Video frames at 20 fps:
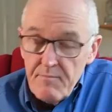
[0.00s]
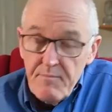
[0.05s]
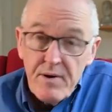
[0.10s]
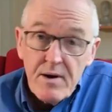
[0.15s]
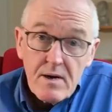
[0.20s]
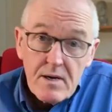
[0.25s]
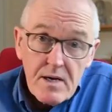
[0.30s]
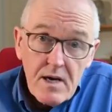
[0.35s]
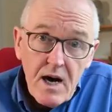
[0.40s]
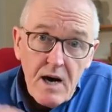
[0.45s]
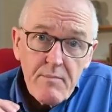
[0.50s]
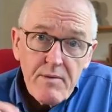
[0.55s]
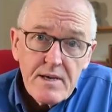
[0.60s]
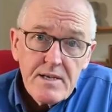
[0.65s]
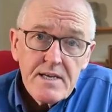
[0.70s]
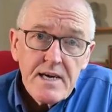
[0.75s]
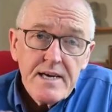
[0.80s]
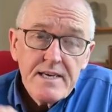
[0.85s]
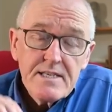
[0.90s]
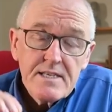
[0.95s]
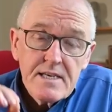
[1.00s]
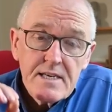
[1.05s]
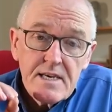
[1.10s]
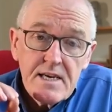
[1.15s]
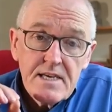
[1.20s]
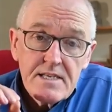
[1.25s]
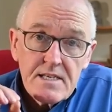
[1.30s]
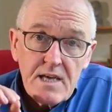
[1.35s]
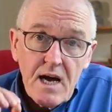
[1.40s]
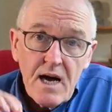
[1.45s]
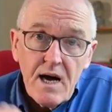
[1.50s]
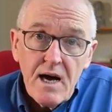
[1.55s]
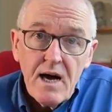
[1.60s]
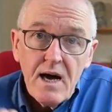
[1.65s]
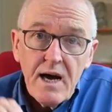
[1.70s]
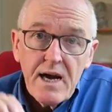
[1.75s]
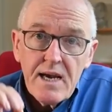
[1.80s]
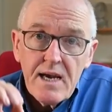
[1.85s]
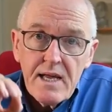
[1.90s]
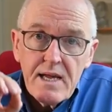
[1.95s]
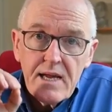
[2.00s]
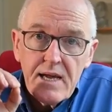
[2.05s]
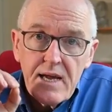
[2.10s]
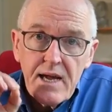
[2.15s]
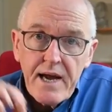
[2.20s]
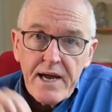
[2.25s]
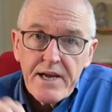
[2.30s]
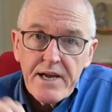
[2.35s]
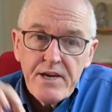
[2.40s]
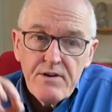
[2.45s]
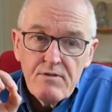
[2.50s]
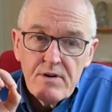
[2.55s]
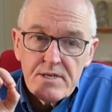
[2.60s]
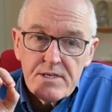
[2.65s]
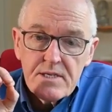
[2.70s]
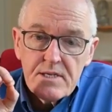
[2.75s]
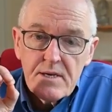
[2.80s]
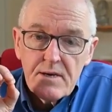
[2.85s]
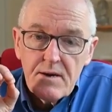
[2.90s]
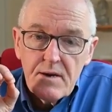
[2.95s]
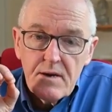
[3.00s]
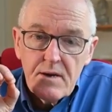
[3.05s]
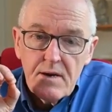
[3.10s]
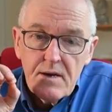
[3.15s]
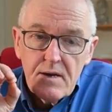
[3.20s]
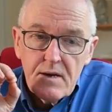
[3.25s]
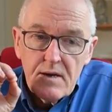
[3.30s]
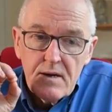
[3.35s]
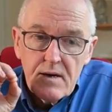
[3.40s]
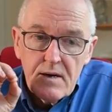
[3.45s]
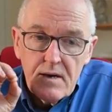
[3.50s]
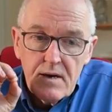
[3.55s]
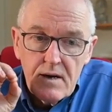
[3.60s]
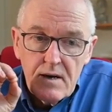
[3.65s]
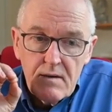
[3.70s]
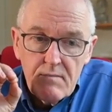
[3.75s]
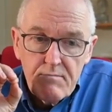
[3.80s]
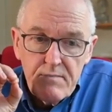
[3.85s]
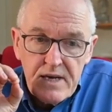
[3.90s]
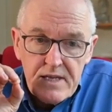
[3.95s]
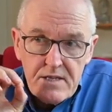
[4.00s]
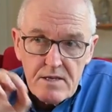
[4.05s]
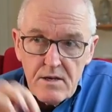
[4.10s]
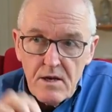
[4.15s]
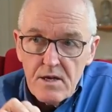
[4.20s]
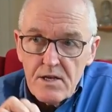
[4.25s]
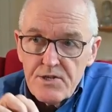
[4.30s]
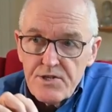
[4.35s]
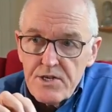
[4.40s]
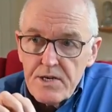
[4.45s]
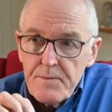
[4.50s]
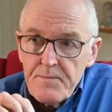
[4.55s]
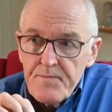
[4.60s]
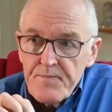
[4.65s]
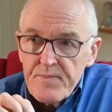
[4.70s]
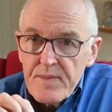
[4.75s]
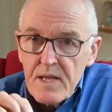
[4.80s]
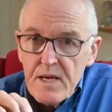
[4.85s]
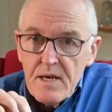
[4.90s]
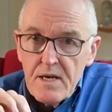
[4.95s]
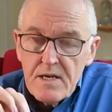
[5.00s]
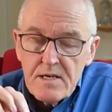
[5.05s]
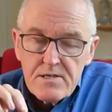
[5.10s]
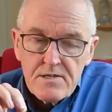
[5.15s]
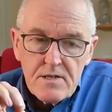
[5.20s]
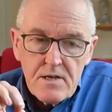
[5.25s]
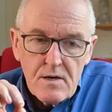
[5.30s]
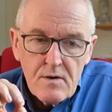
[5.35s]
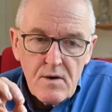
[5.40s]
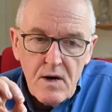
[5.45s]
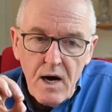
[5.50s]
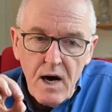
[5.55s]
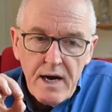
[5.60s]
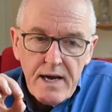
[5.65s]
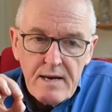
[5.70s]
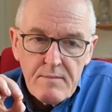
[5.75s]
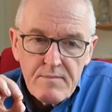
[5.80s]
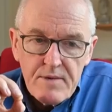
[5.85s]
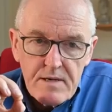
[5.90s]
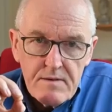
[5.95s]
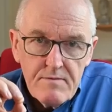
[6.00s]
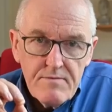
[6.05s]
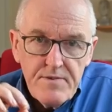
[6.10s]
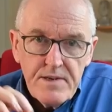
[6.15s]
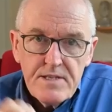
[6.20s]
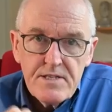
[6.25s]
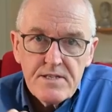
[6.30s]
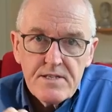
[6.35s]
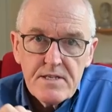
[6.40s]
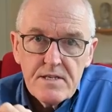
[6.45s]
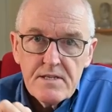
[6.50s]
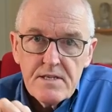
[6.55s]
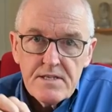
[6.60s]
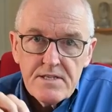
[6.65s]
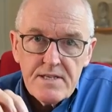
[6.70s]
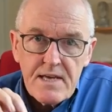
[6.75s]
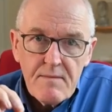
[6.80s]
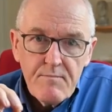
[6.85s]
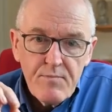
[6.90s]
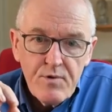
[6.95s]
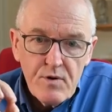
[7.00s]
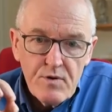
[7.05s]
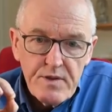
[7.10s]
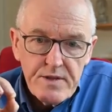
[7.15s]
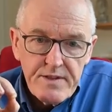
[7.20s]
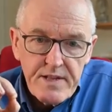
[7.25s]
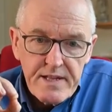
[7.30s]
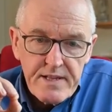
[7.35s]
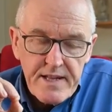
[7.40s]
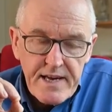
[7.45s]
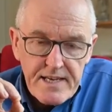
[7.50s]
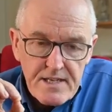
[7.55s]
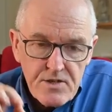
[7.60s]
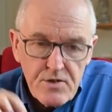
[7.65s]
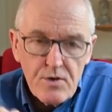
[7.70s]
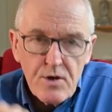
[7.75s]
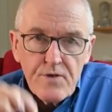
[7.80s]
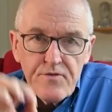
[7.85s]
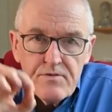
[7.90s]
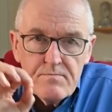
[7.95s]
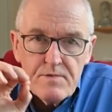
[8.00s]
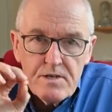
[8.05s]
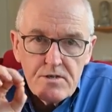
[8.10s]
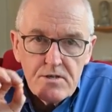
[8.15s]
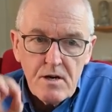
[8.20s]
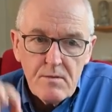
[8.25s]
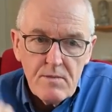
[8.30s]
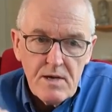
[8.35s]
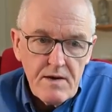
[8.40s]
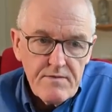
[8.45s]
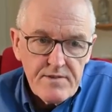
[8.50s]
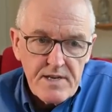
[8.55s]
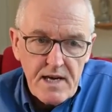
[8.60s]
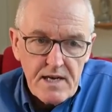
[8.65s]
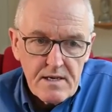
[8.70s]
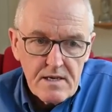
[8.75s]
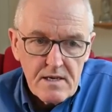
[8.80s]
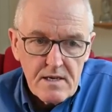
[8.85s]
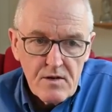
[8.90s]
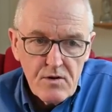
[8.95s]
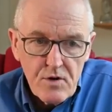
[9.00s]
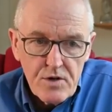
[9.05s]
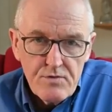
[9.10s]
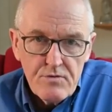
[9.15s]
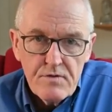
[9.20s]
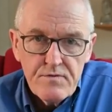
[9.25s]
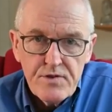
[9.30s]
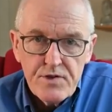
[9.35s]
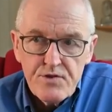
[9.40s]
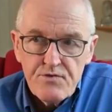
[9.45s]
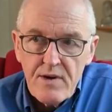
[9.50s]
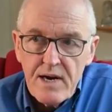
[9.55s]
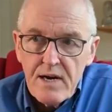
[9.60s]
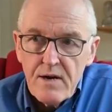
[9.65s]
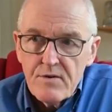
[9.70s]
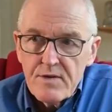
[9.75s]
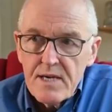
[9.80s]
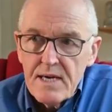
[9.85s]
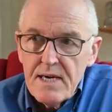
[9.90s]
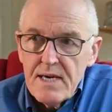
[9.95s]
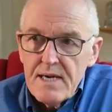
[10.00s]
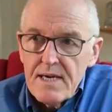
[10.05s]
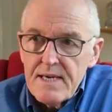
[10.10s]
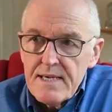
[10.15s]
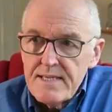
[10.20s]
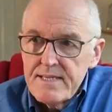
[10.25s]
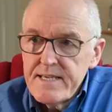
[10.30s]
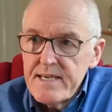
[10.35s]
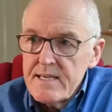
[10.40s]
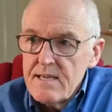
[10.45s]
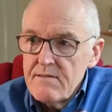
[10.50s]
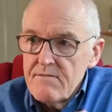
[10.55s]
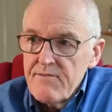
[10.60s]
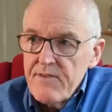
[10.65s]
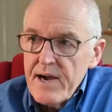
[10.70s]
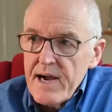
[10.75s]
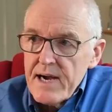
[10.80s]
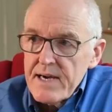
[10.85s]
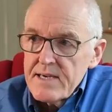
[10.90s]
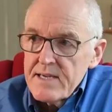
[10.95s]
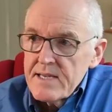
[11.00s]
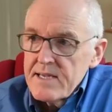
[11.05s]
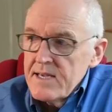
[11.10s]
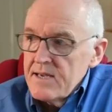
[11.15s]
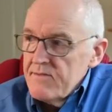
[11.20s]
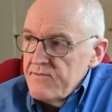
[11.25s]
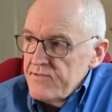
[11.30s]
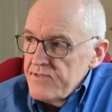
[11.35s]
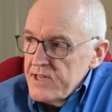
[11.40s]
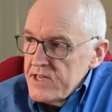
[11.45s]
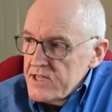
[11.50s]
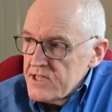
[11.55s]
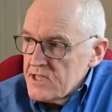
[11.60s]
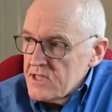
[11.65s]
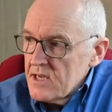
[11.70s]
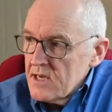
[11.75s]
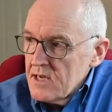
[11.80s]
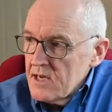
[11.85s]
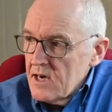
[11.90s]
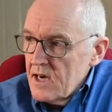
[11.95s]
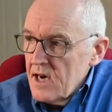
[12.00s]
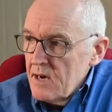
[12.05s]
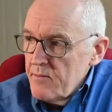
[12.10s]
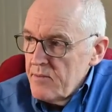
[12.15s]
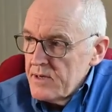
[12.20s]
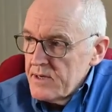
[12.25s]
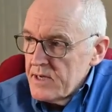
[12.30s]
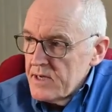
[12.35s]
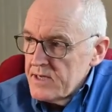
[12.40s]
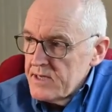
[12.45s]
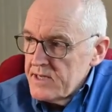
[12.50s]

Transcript: But carbon dating is a highly accurate methodology, so I am convinced that the sample that they took from the top left-hand corner of the shroud did in fact give this carbon